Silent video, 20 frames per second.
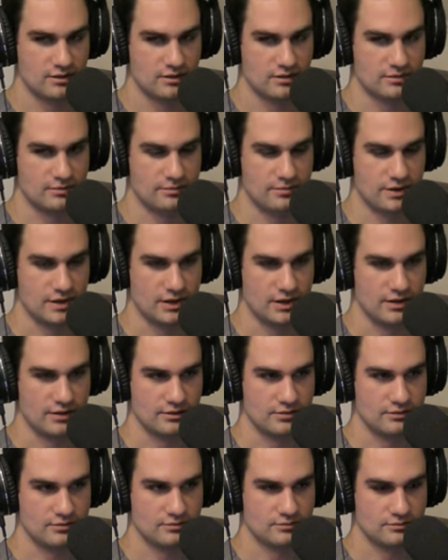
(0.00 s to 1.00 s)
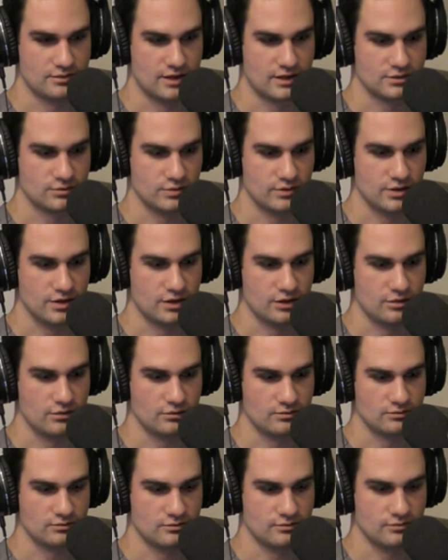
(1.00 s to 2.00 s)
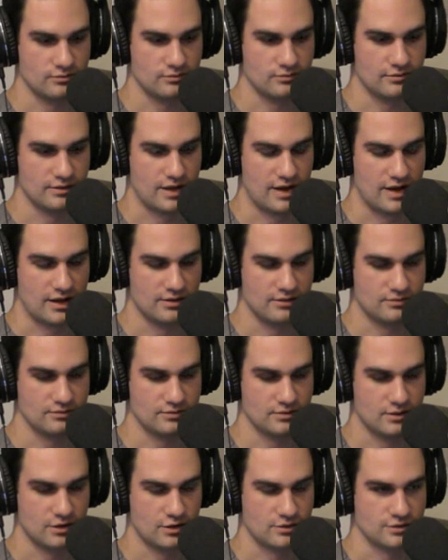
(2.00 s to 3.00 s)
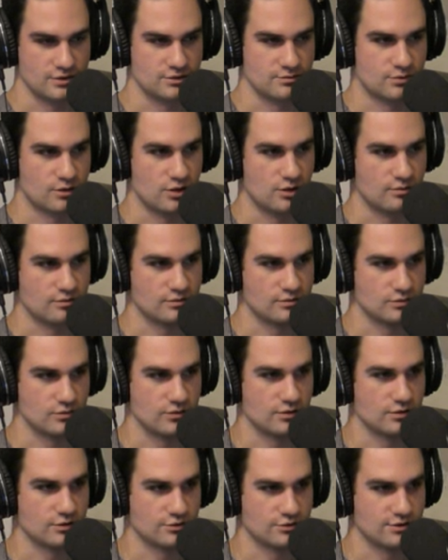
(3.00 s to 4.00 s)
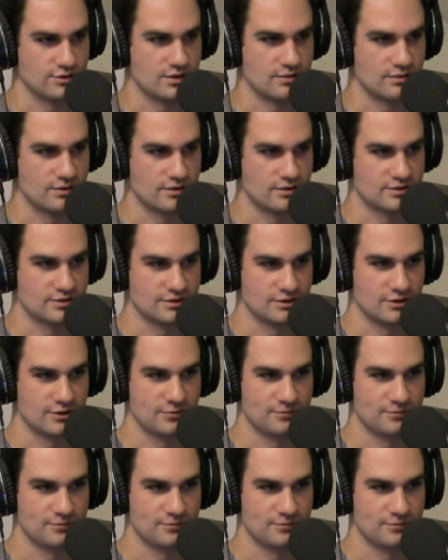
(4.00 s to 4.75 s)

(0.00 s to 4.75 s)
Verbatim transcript: but as we know, that causes problems with your stomach. So right,